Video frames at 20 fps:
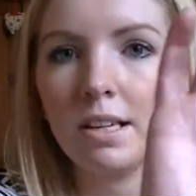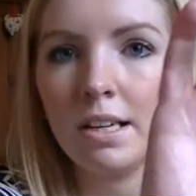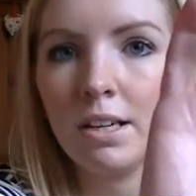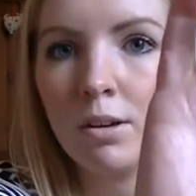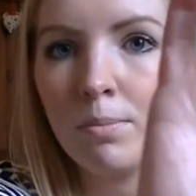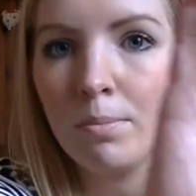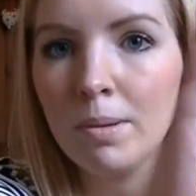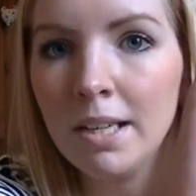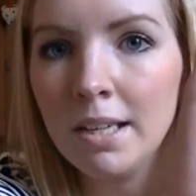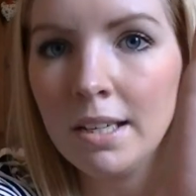
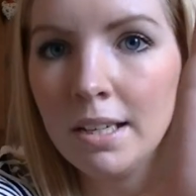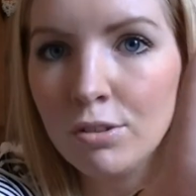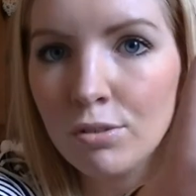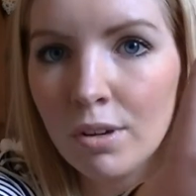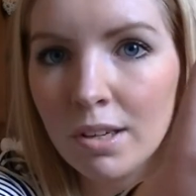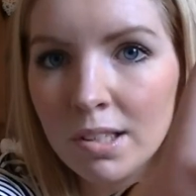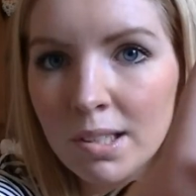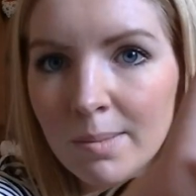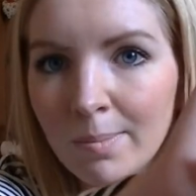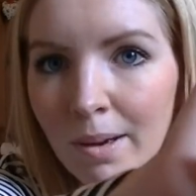completely
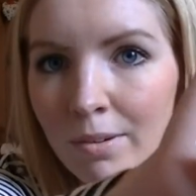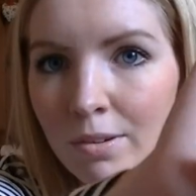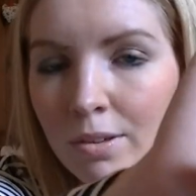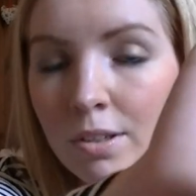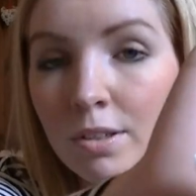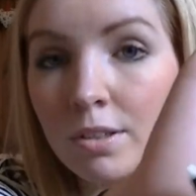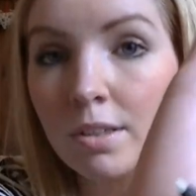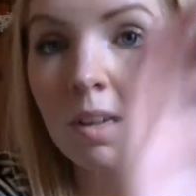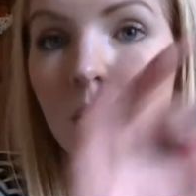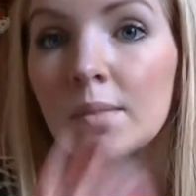
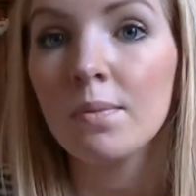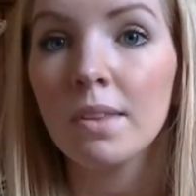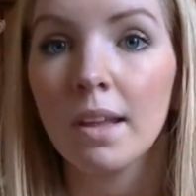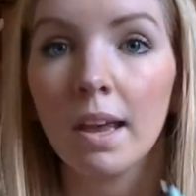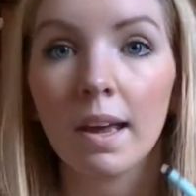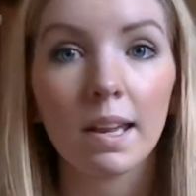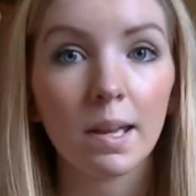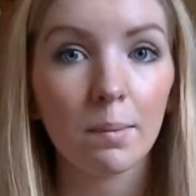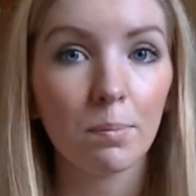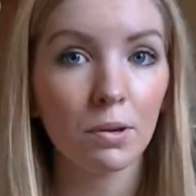transparent,
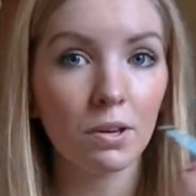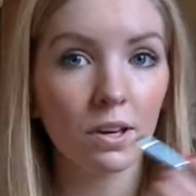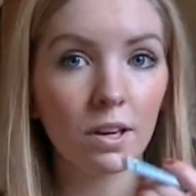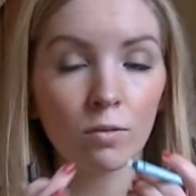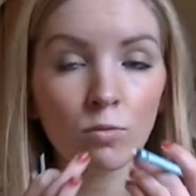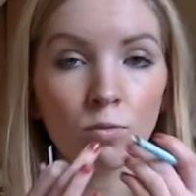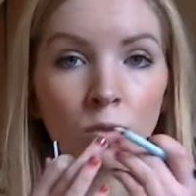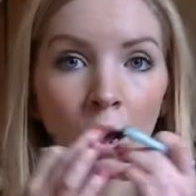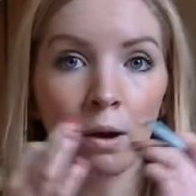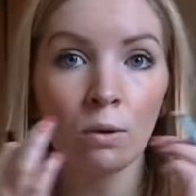and you put it
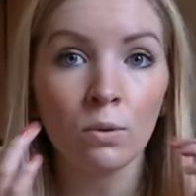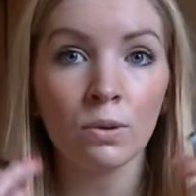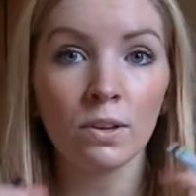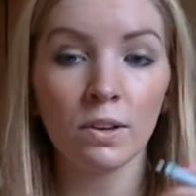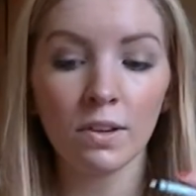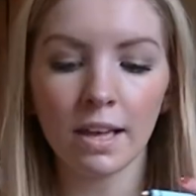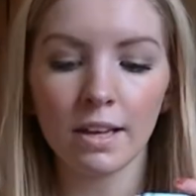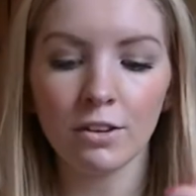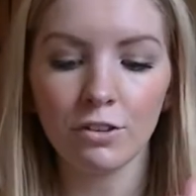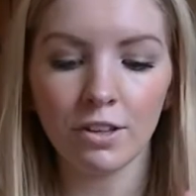around
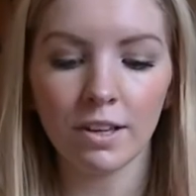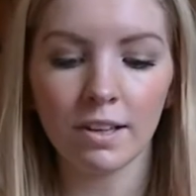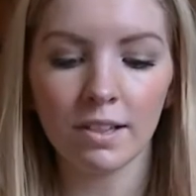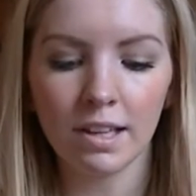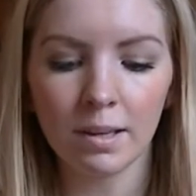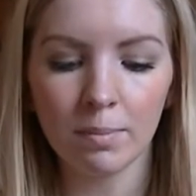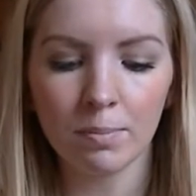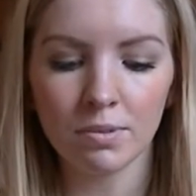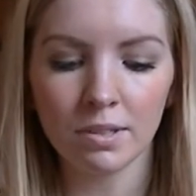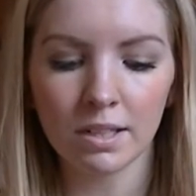the edge of your
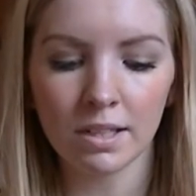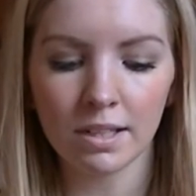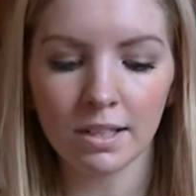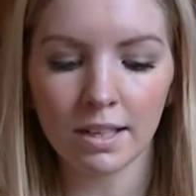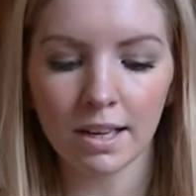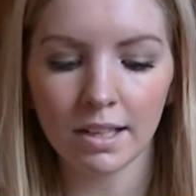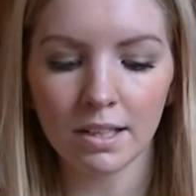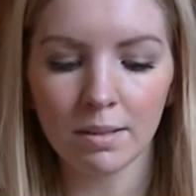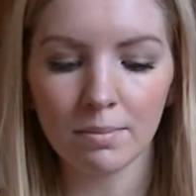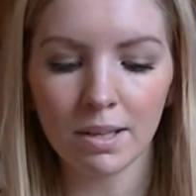lips, and it
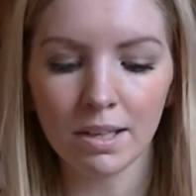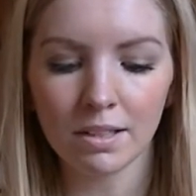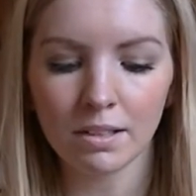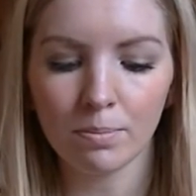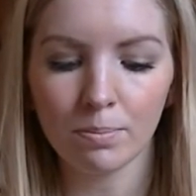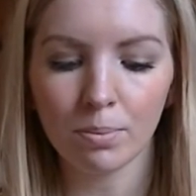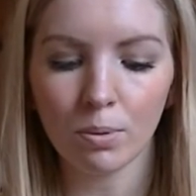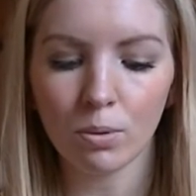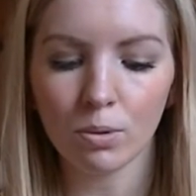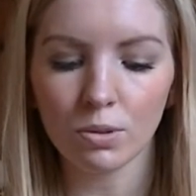kind of makes a
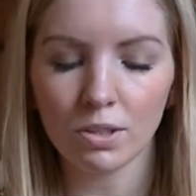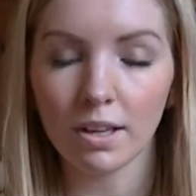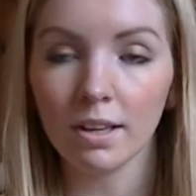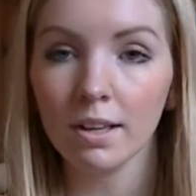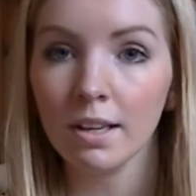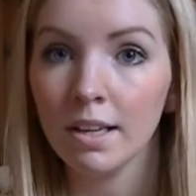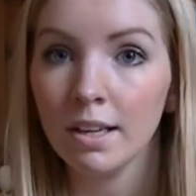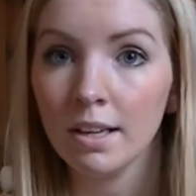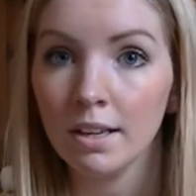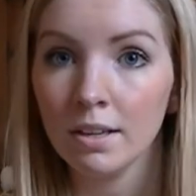border
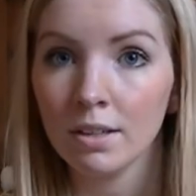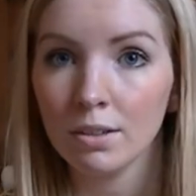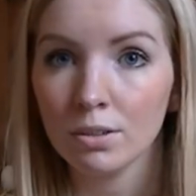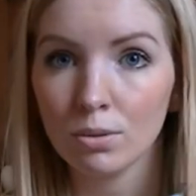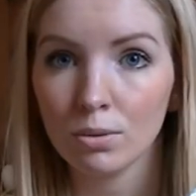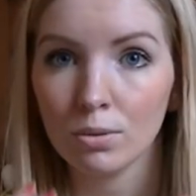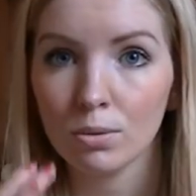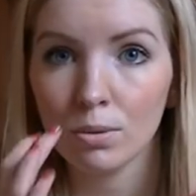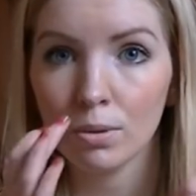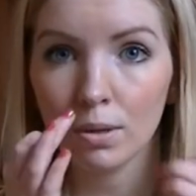
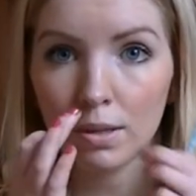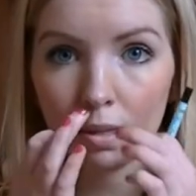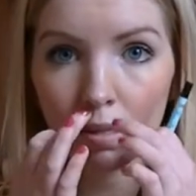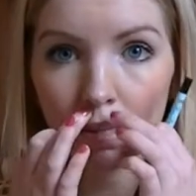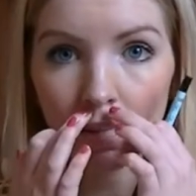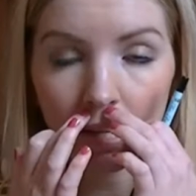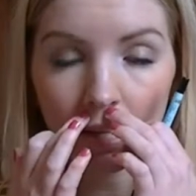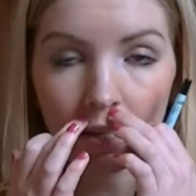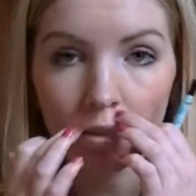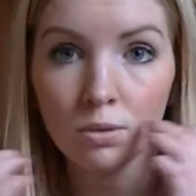so
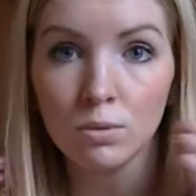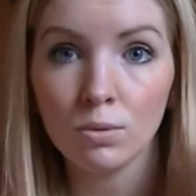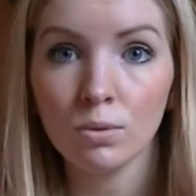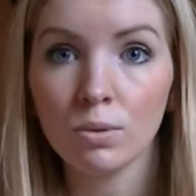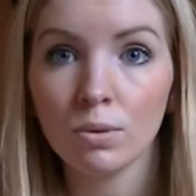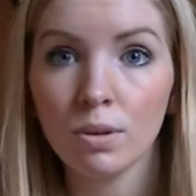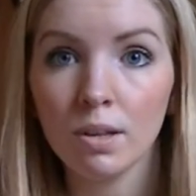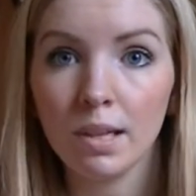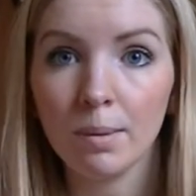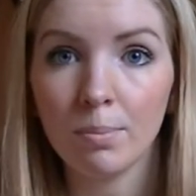that
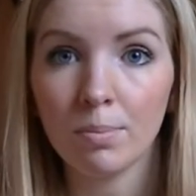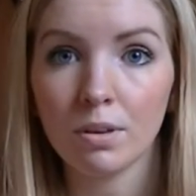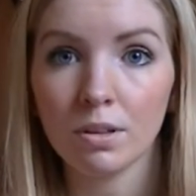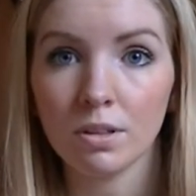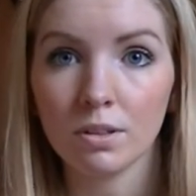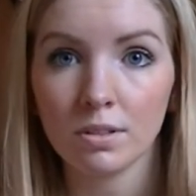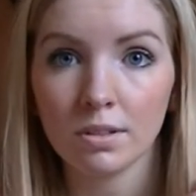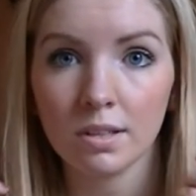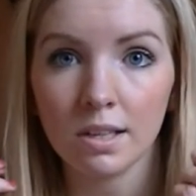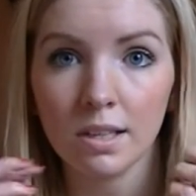no lip
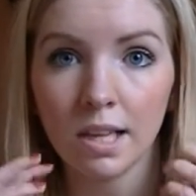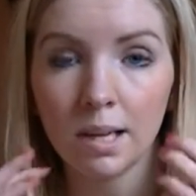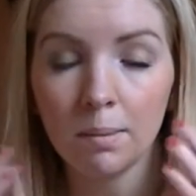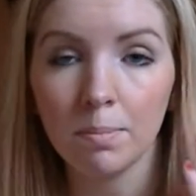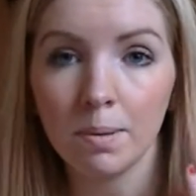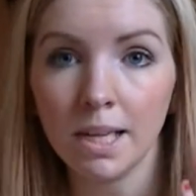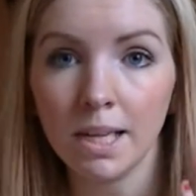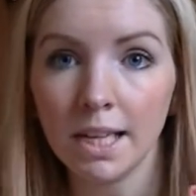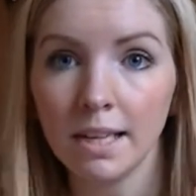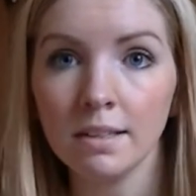products can like
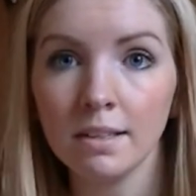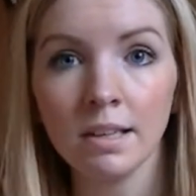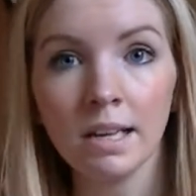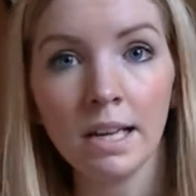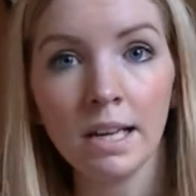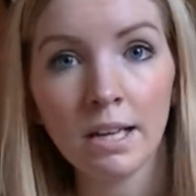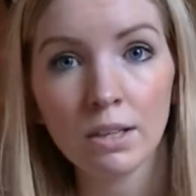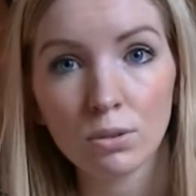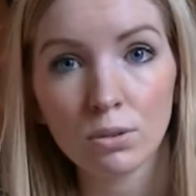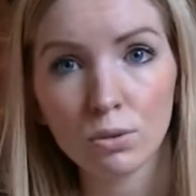bleed.
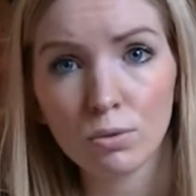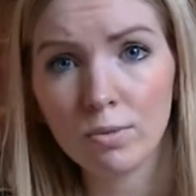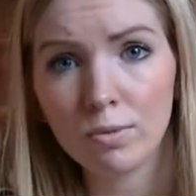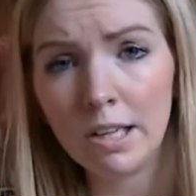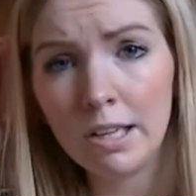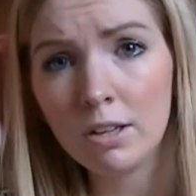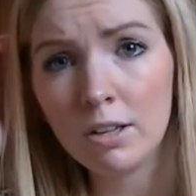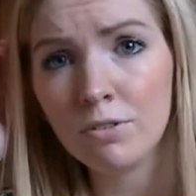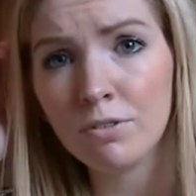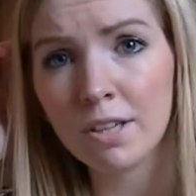So it's
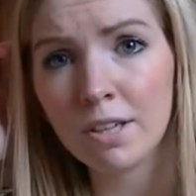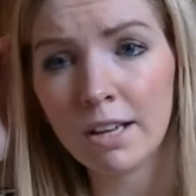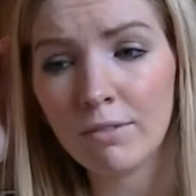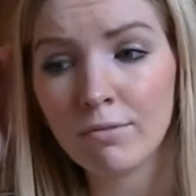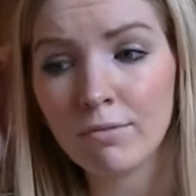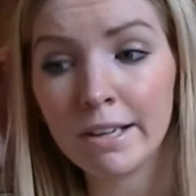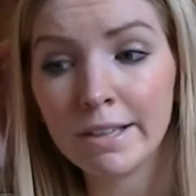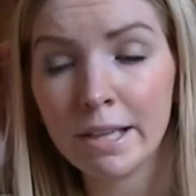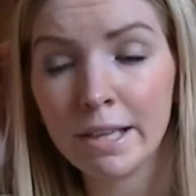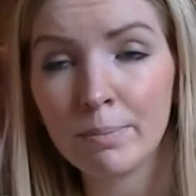really good for like
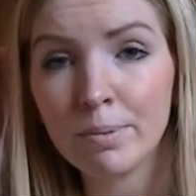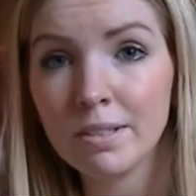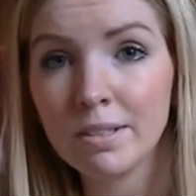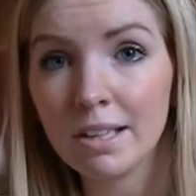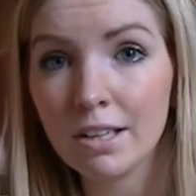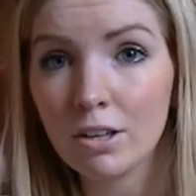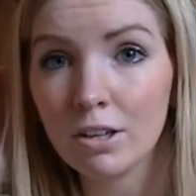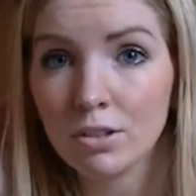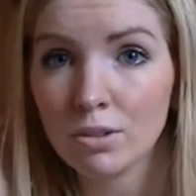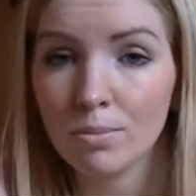red
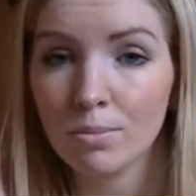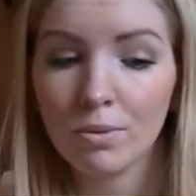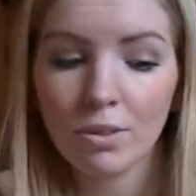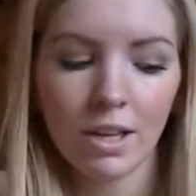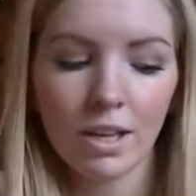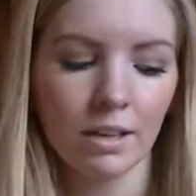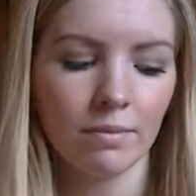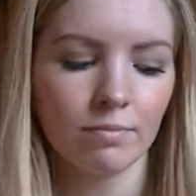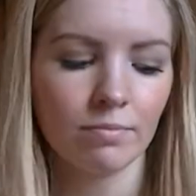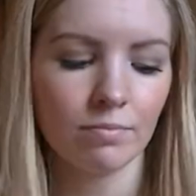lipstick or
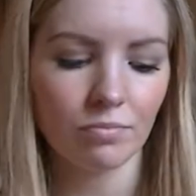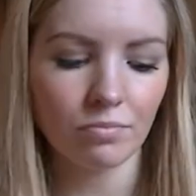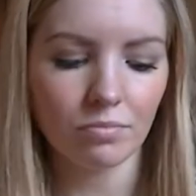something